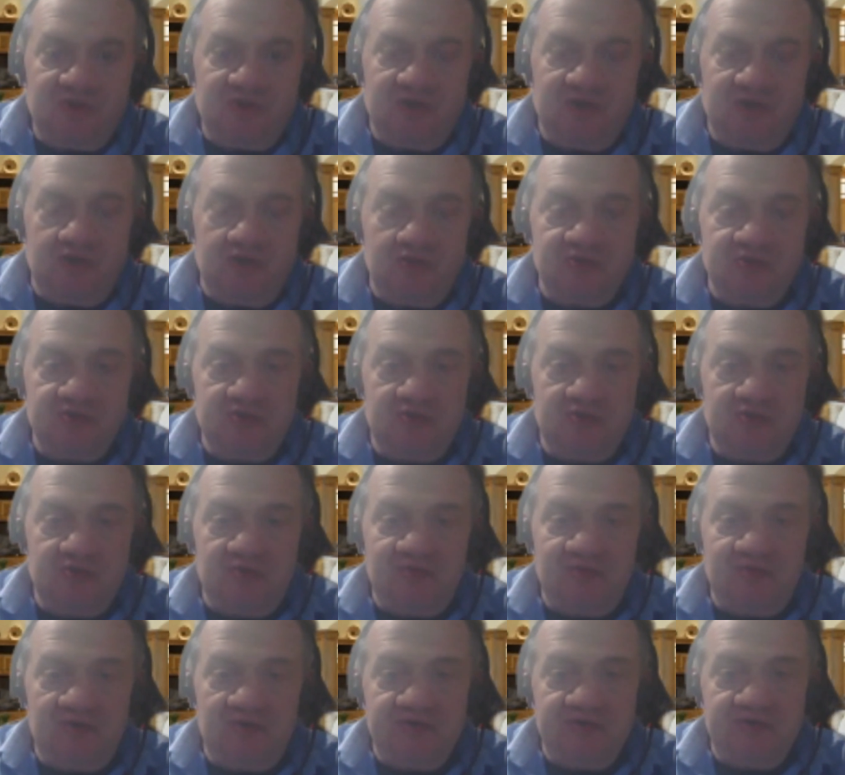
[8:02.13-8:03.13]
They also were
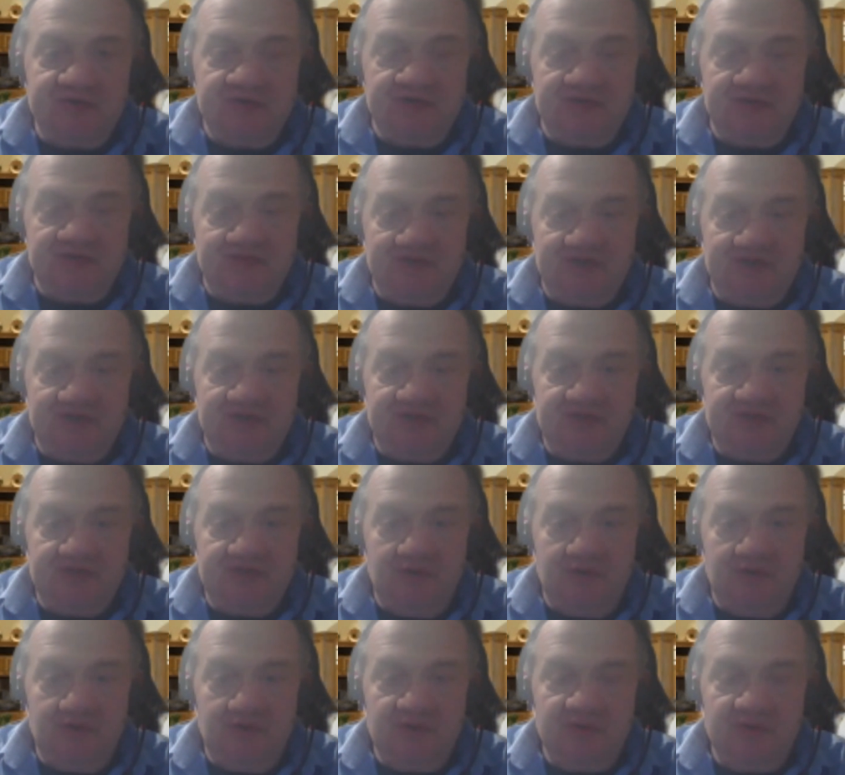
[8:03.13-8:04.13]
very suspicious
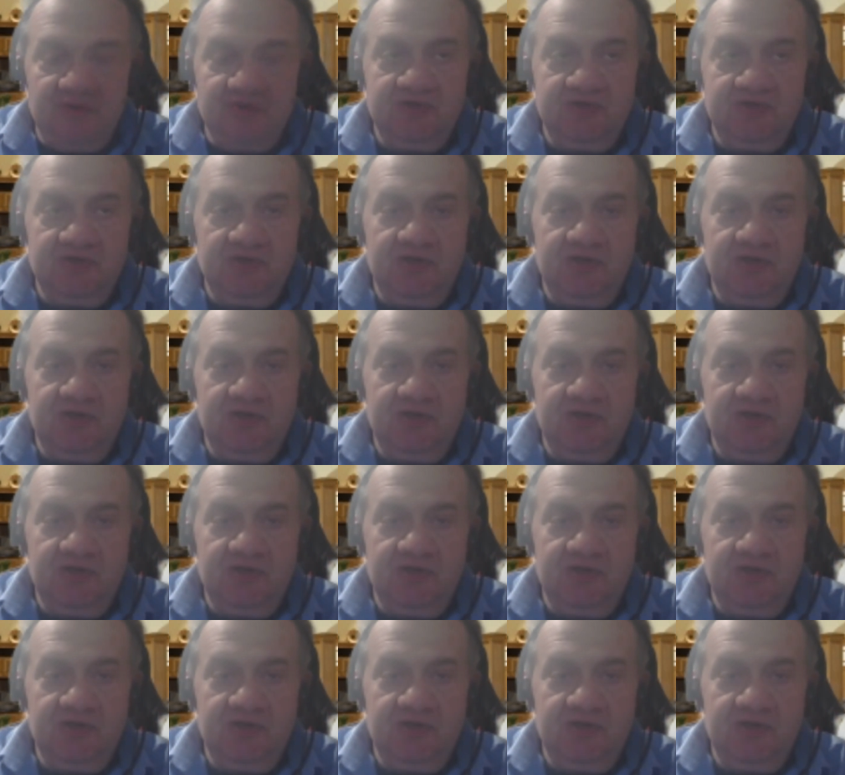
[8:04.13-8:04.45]
dogs,